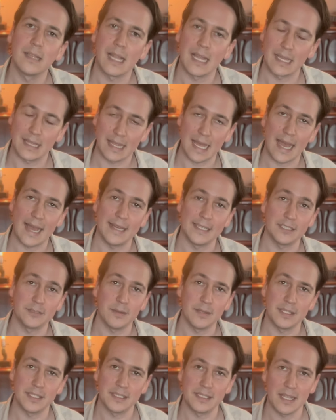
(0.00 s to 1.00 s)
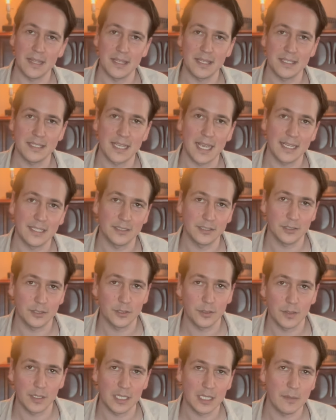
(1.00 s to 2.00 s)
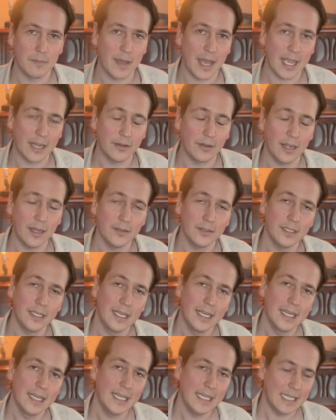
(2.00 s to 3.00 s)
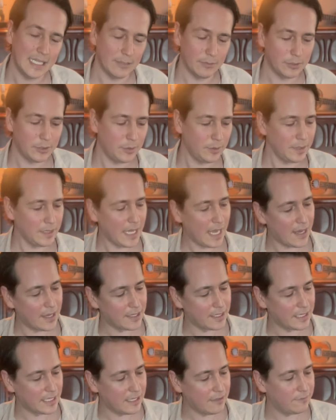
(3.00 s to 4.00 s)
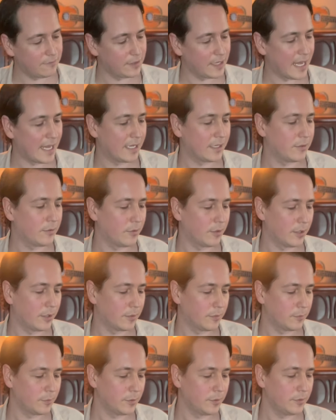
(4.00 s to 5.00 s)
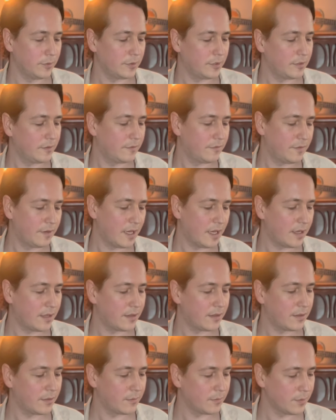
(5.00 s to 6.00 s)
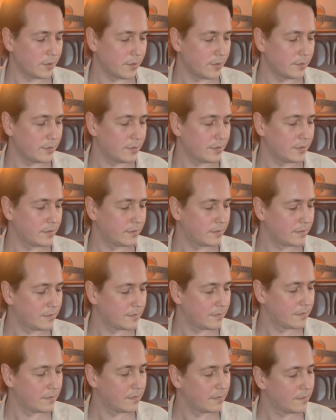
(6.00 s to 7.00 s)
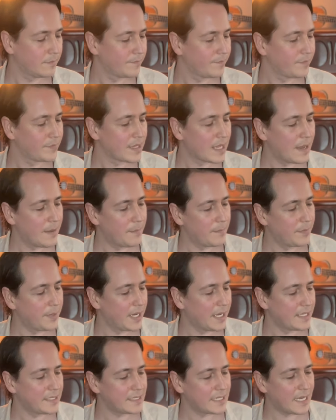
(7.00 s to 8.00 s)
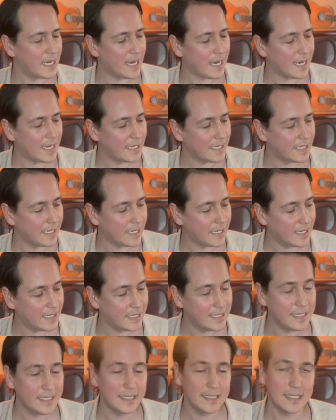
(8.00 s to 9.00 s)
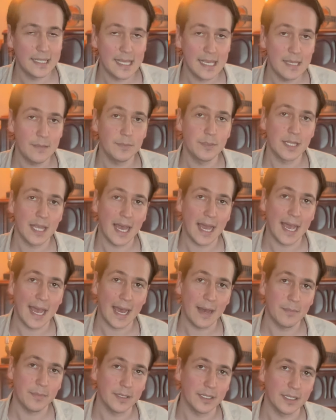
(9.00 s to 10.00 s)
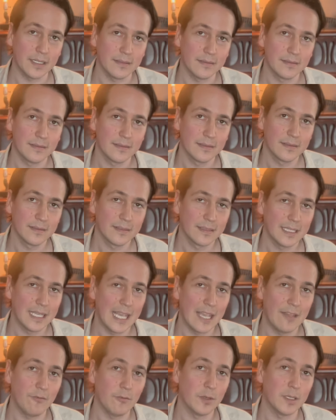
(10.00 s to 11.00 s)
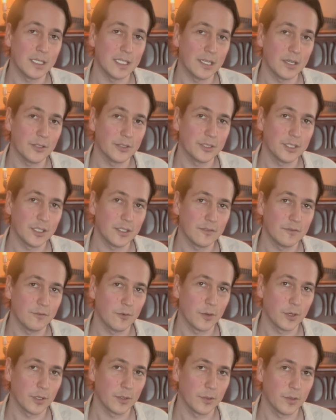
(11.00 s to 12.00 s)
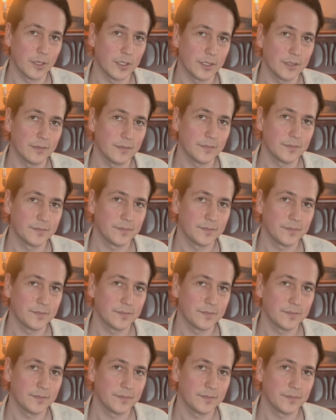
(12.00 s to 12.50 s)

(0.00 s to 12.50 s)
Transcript: Like that is what the synthesizer is doing in the background. And it was doing that on an E flat chord, root, 5th, root. But he keeps that happening even when he goes to the 4 chord.